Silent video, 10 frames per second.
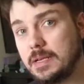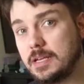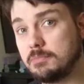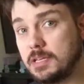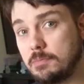
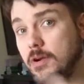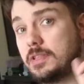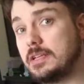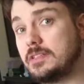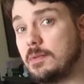because my
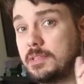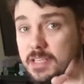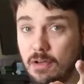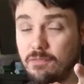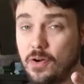SmartThings is on my
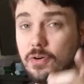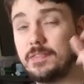cell phone,